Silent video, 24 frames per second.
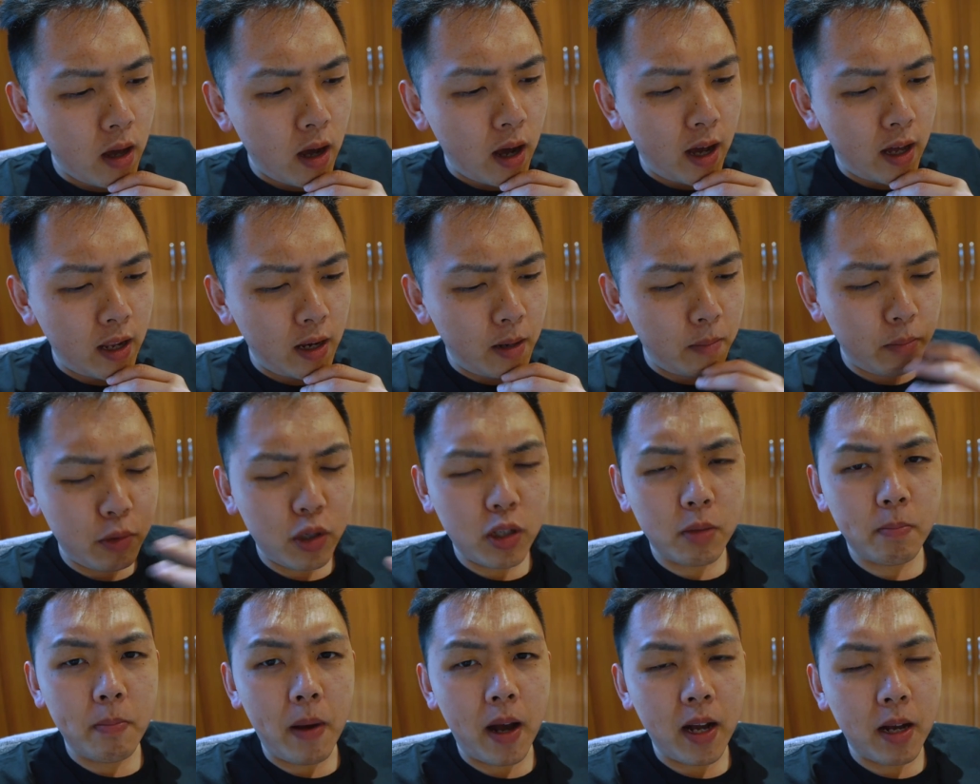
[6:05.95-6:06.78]
And I'm
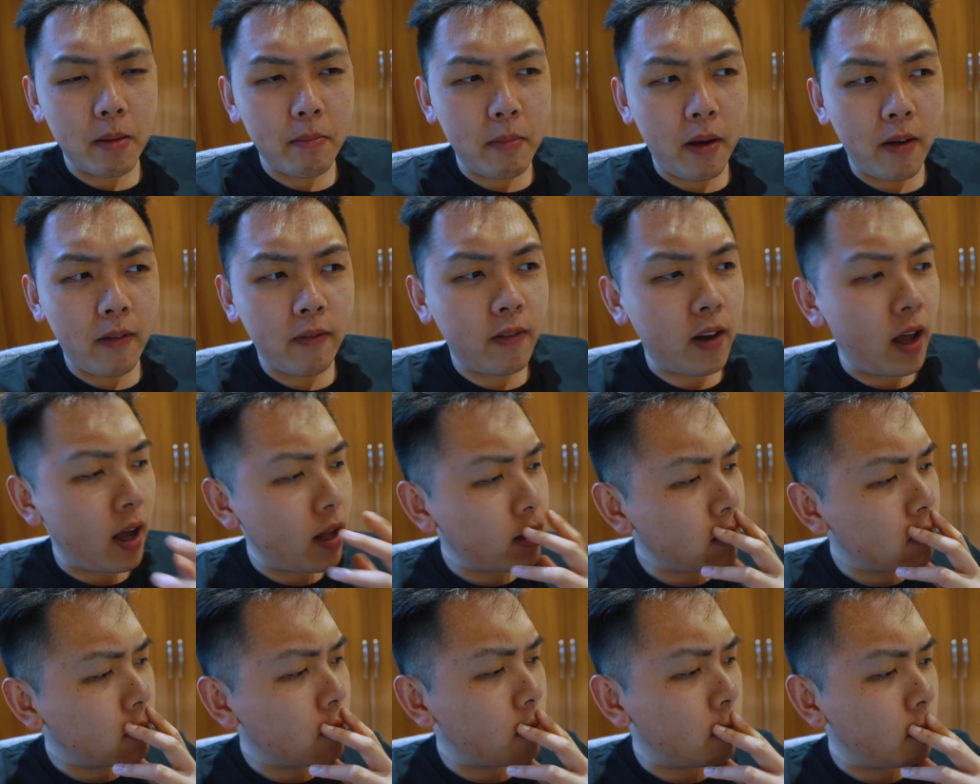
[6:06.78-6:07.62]
just back in my
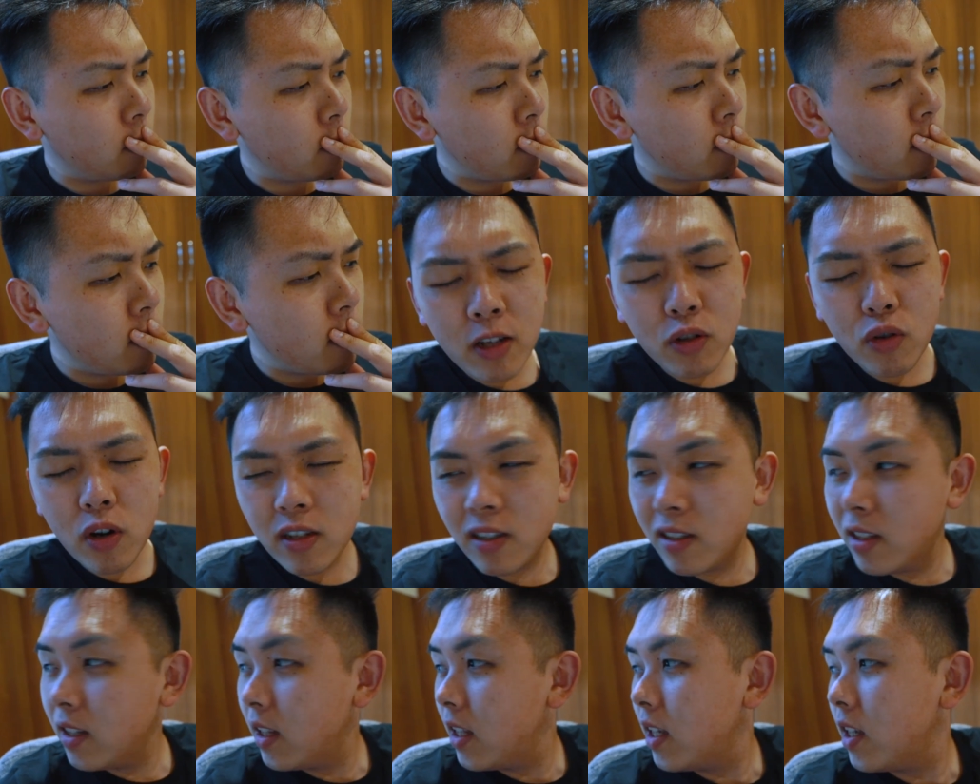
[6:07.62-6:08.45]
flat. So
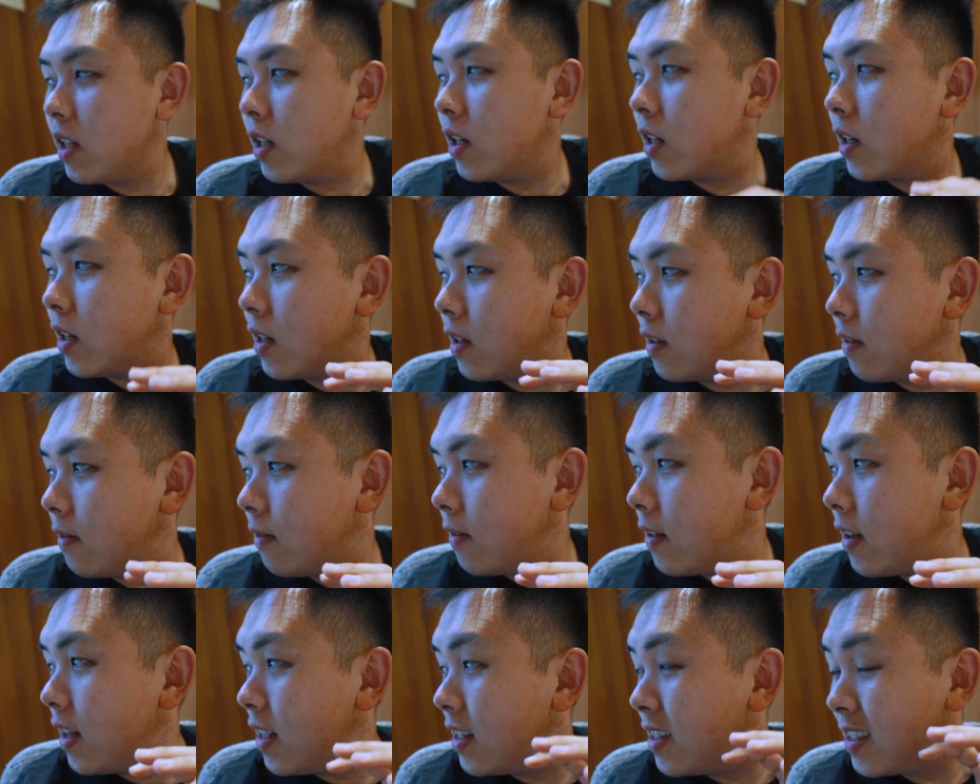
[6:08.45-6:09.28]
interestingly,
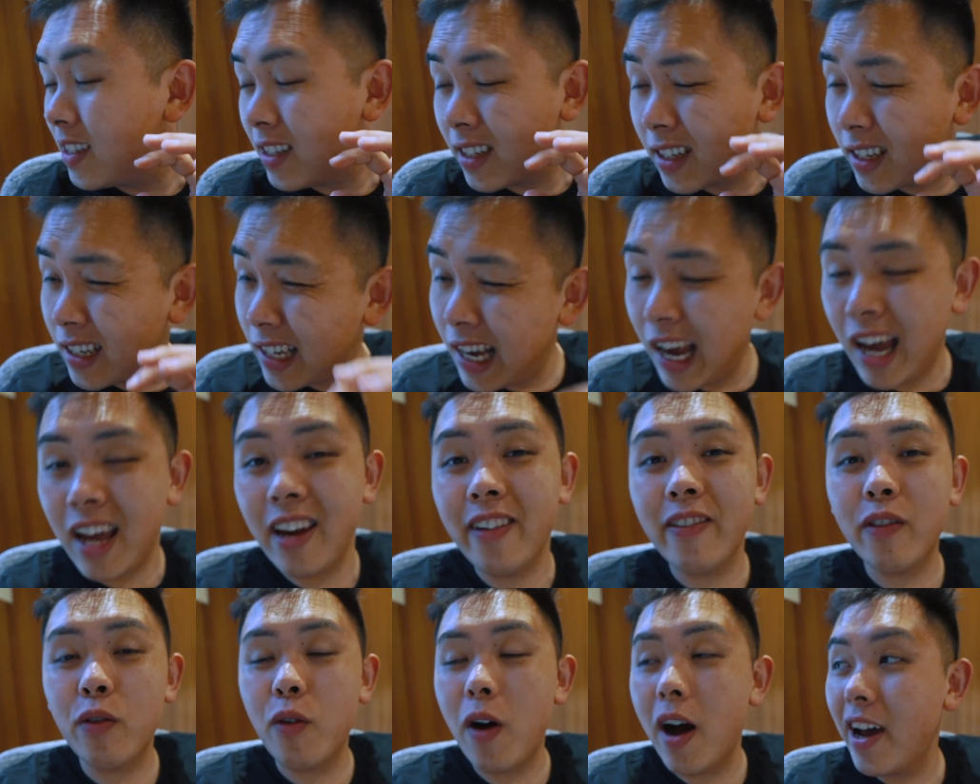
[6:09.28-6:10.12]
it's
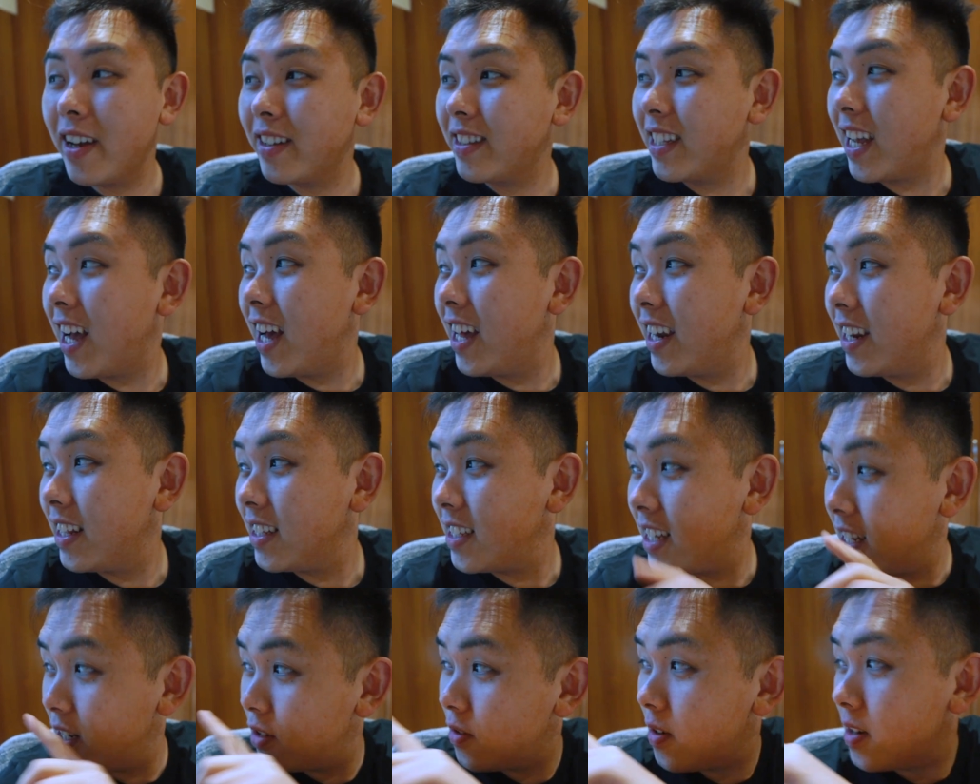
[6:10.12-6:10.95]
kind of quiet, and
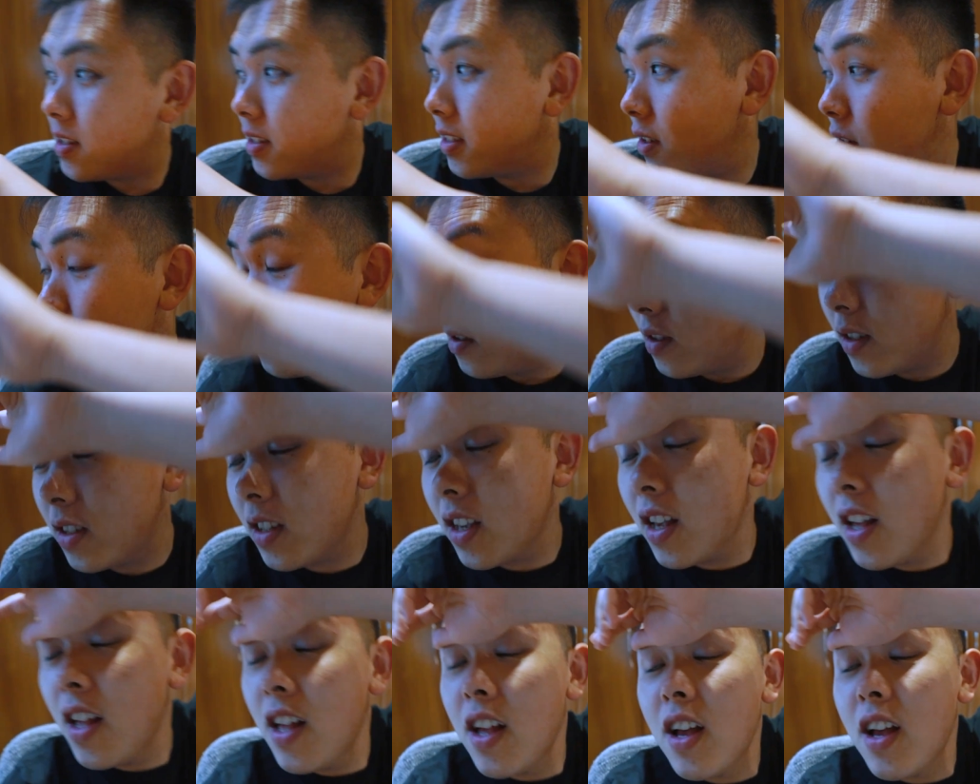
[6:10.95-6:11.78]
it's interesting
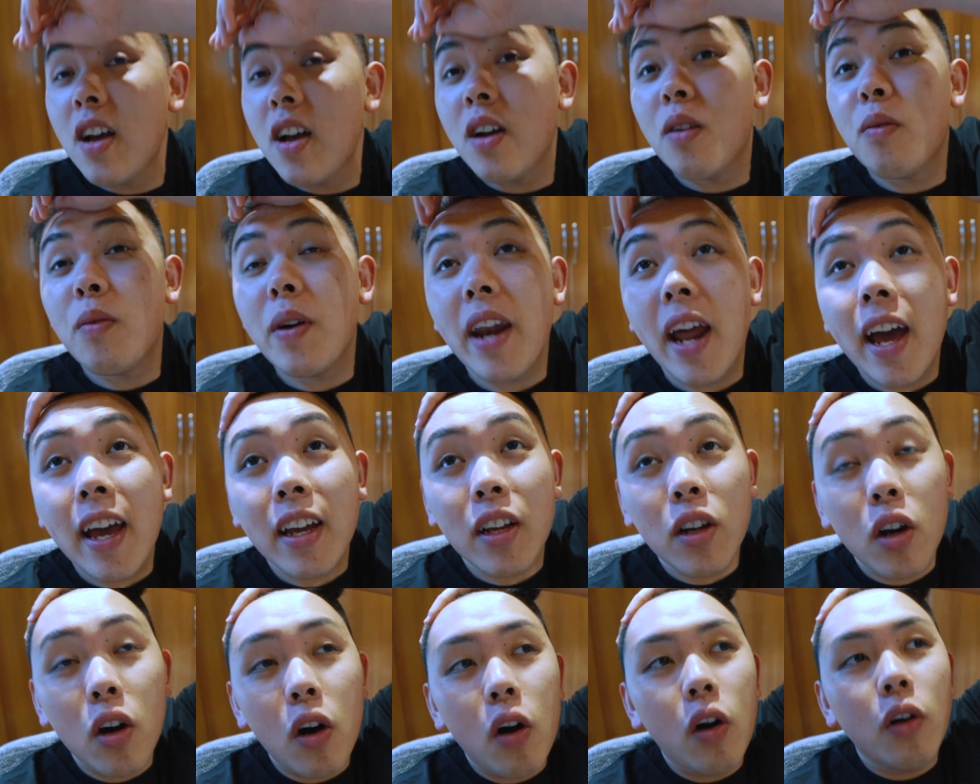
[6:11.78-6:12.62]
because when I
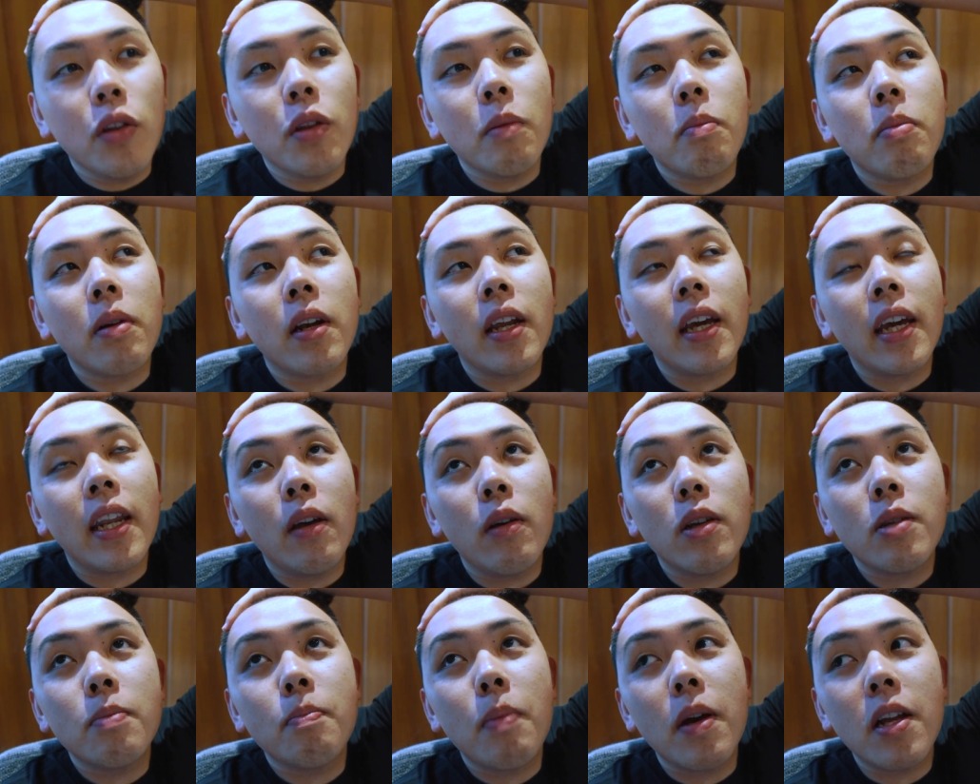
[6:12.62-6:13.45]
got on the plane,
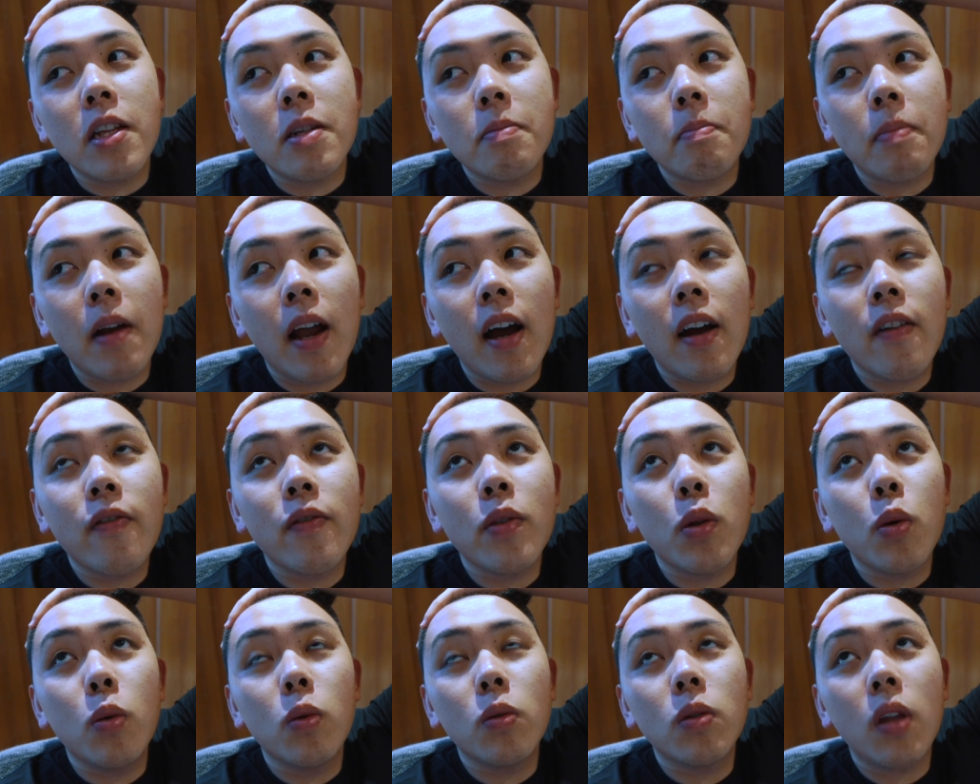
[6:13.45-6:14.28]
it was pitch black
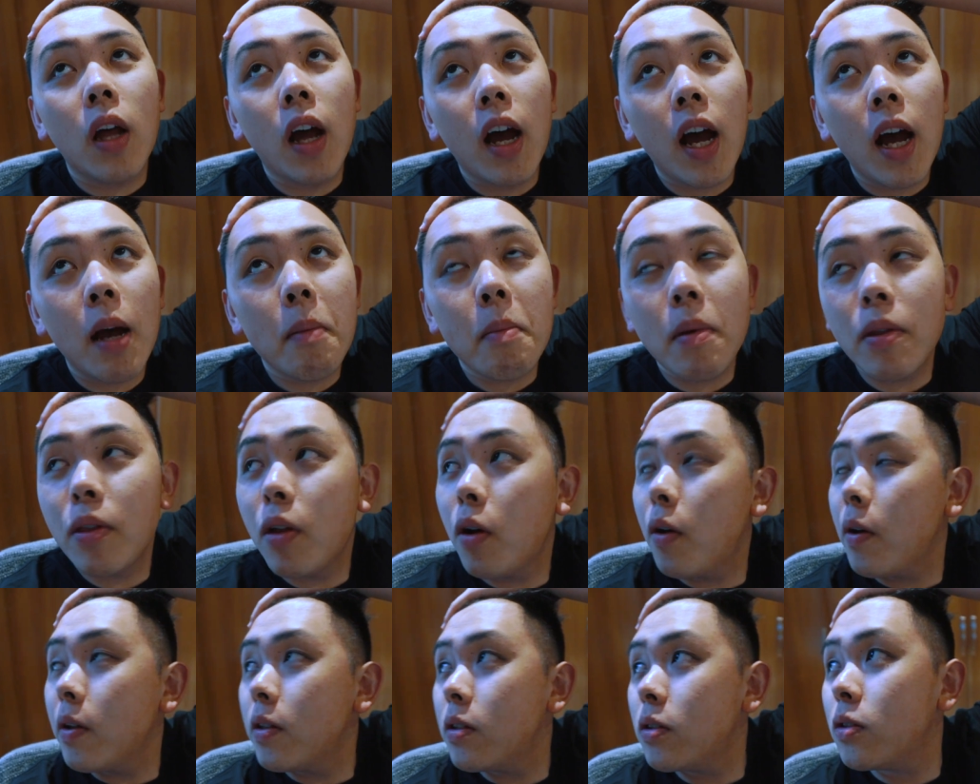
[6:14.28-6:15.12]
for the whole time, and
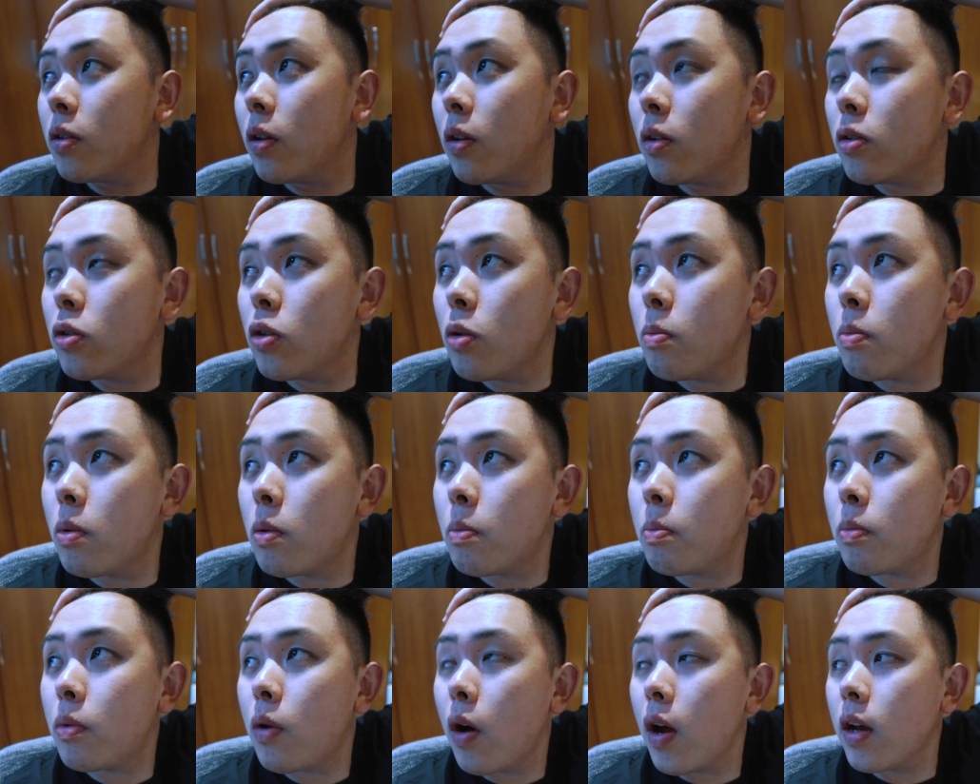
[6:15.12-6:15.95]
now it's super
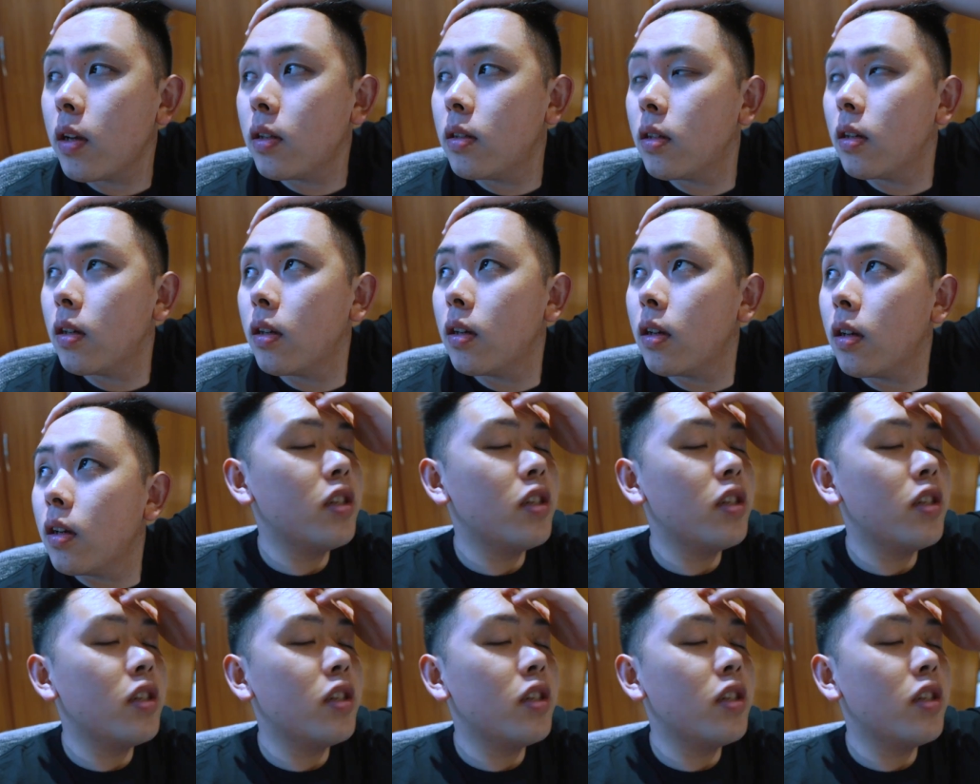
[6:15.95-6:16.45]
bright.